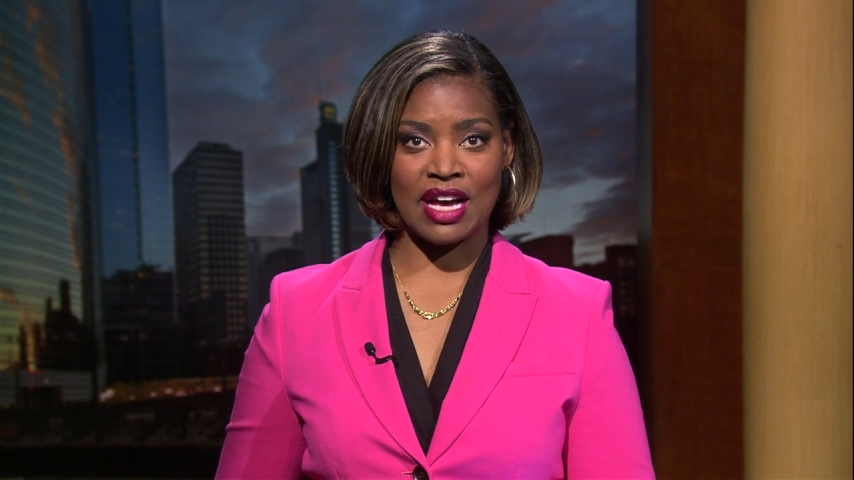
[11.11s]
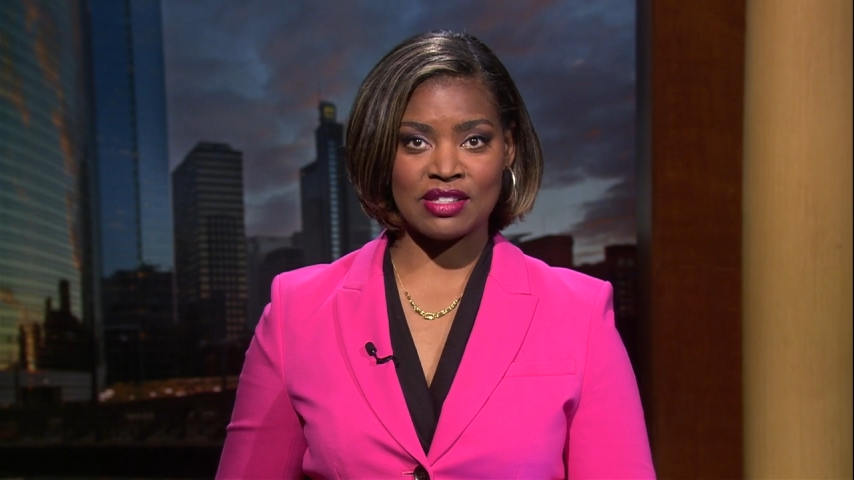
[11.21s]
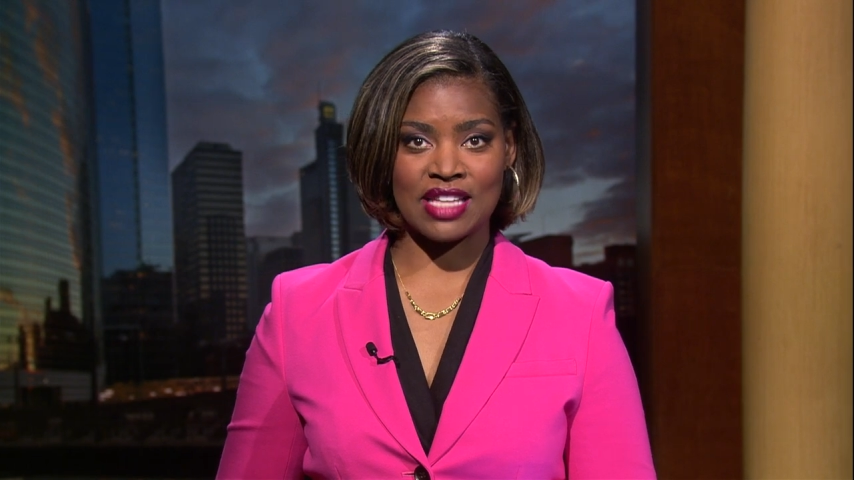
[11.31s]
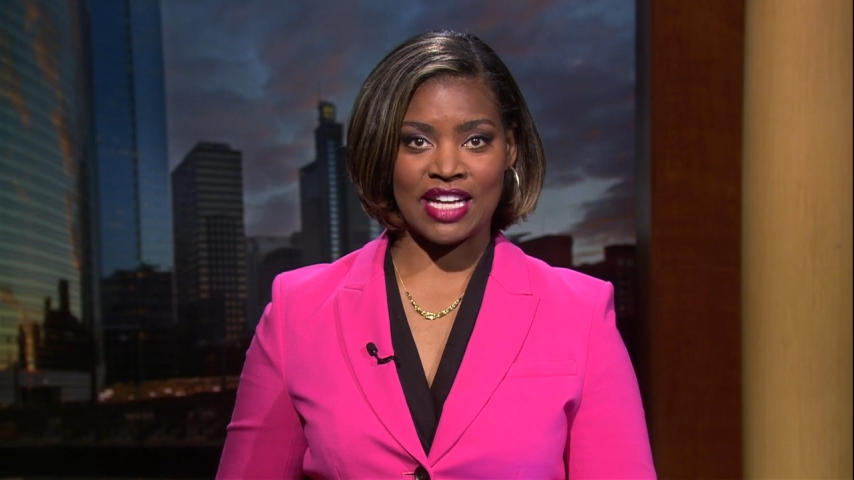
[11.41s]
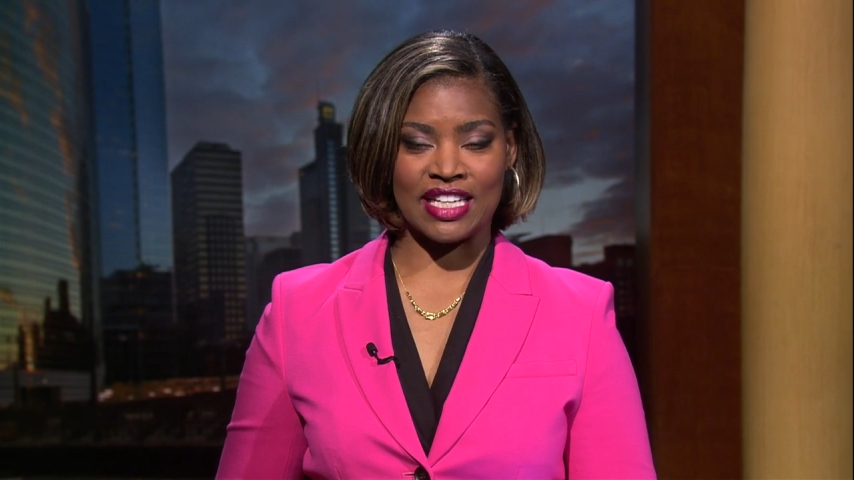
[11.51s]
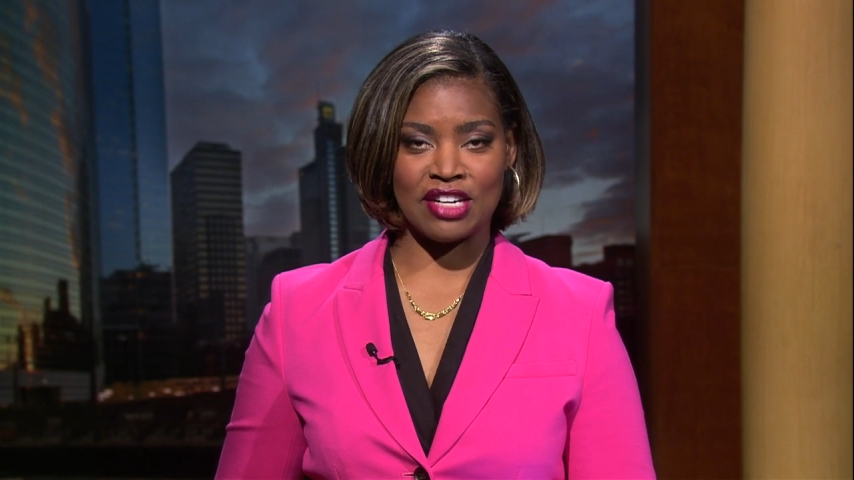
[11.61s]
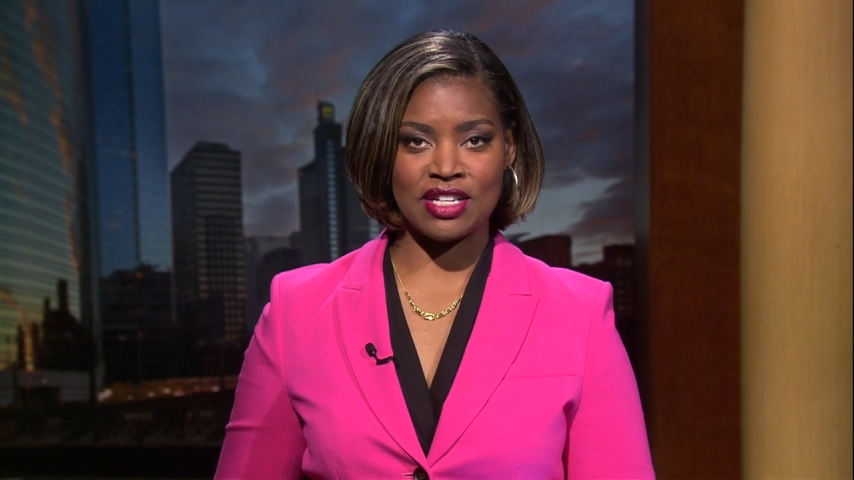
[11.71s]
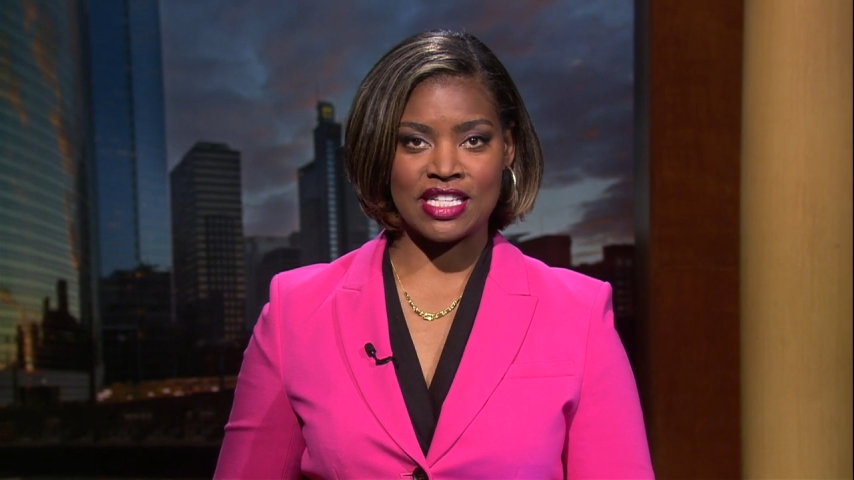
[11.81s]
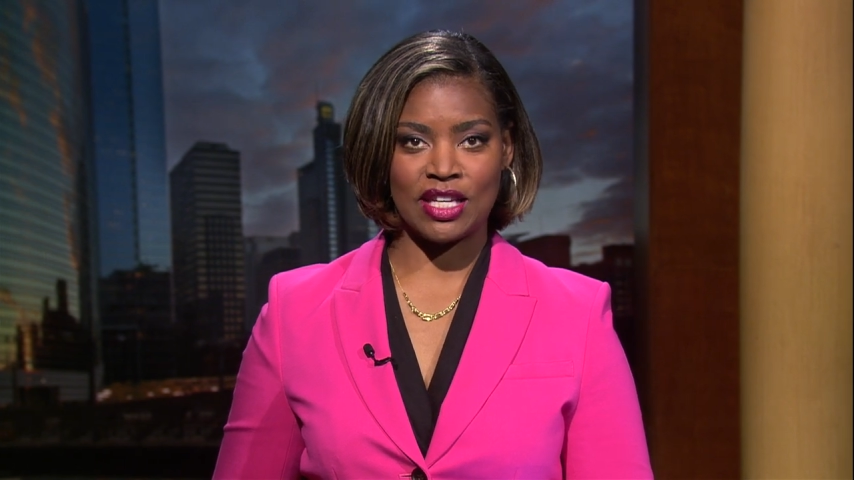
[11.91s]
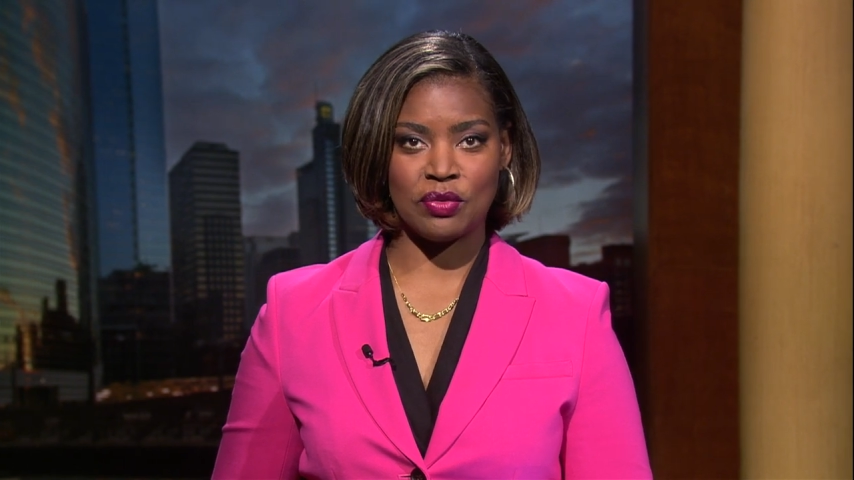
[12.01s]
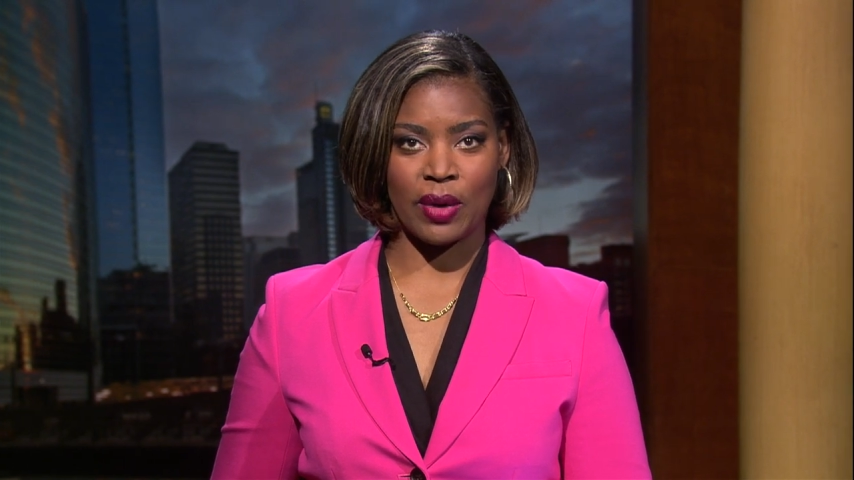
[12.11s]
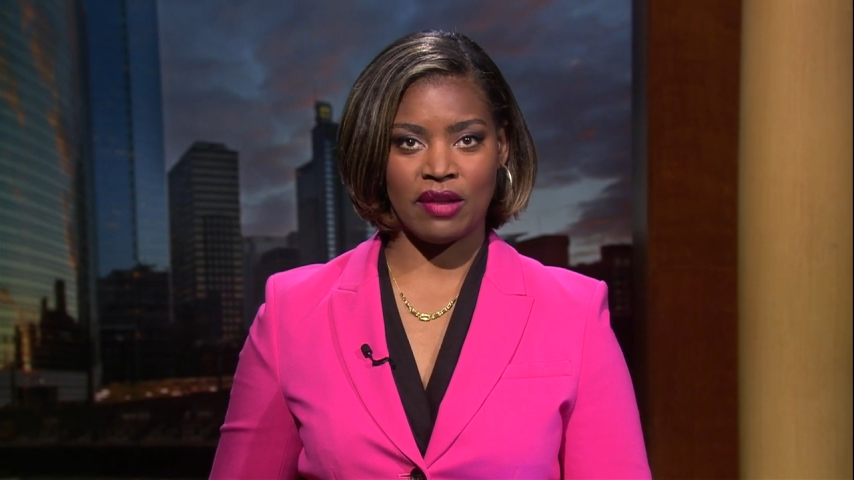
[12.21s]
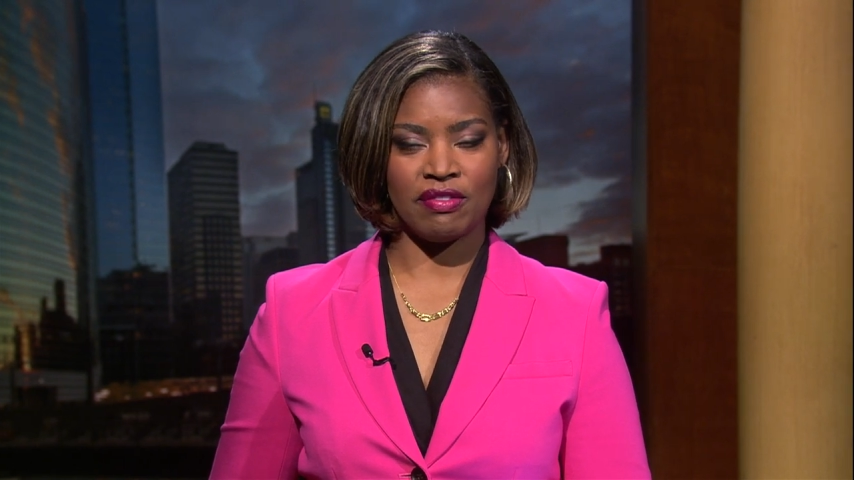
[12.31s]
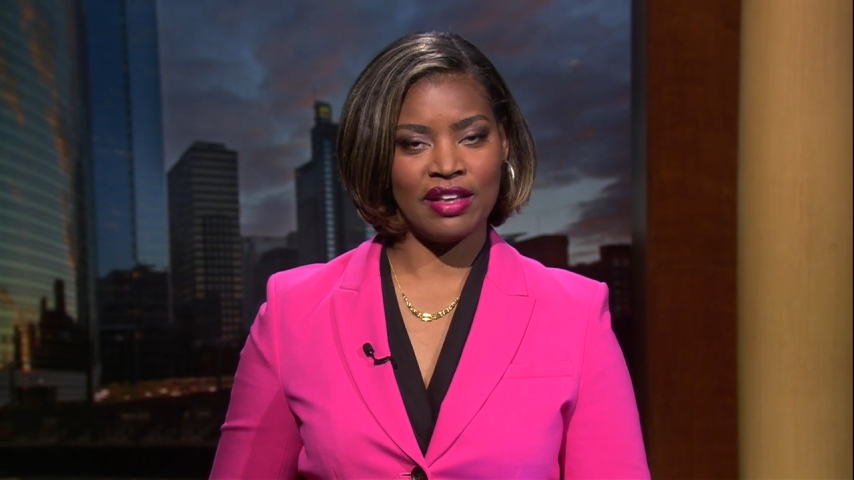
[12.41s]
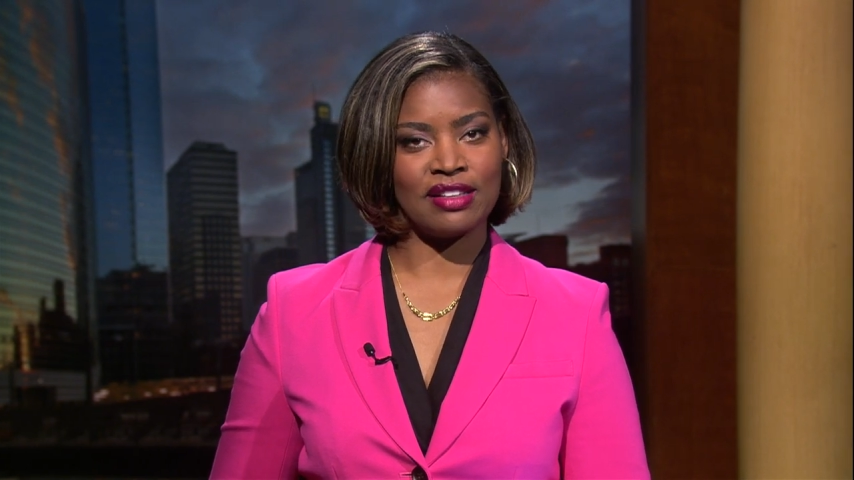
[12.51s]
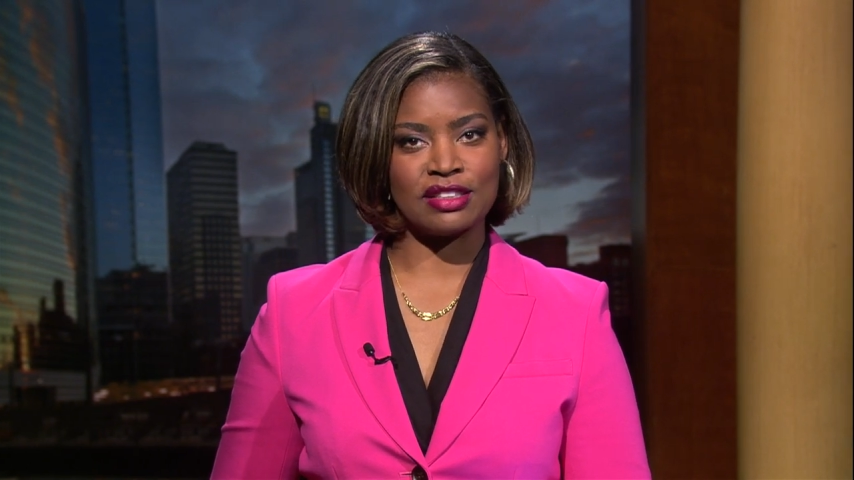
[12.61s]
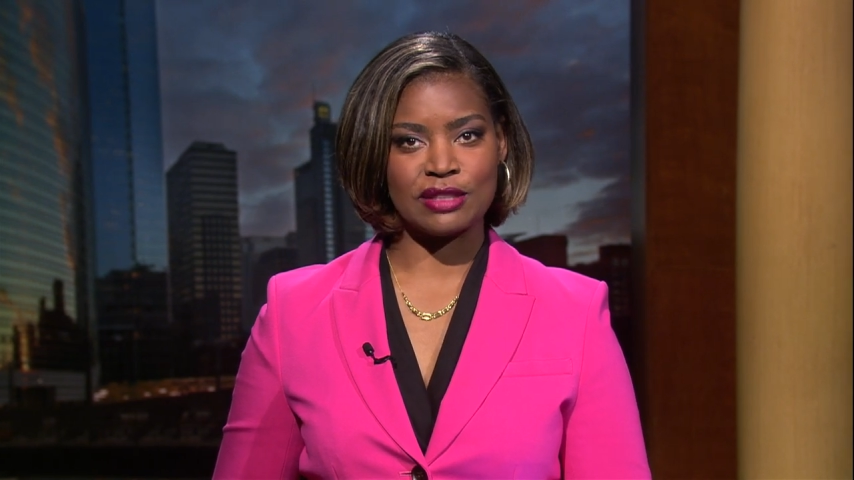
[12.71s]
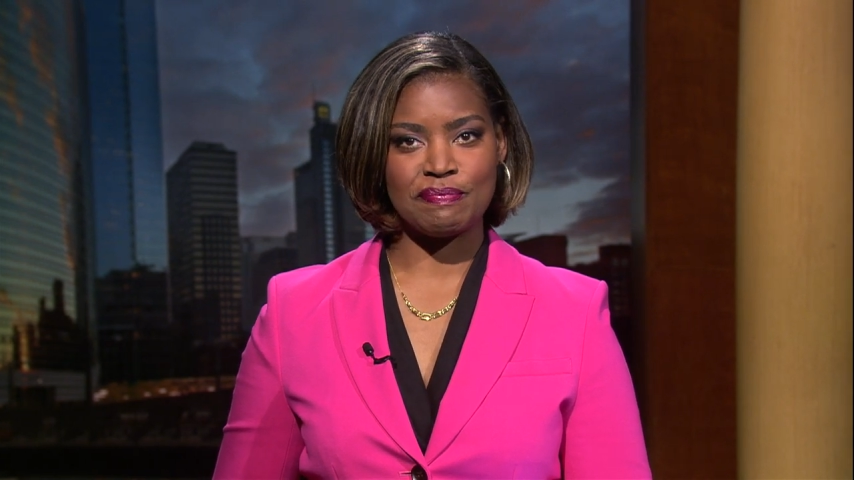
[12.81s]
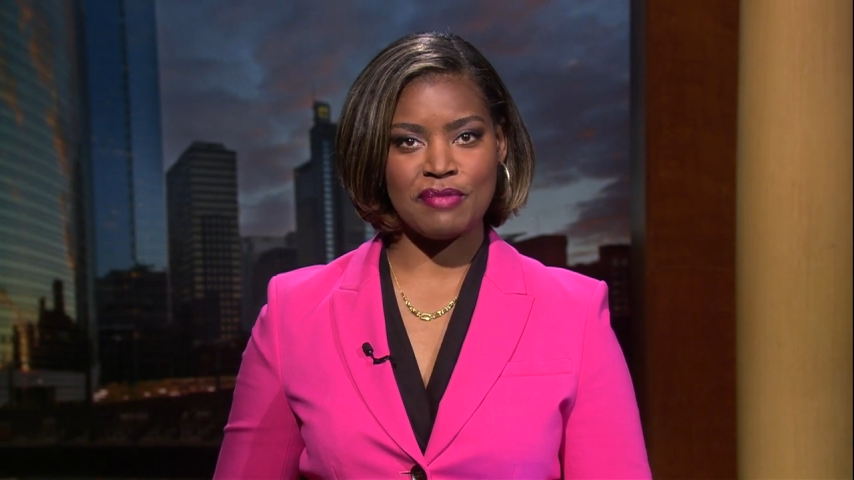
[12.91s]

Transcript: outside Guaranteed Rate Field.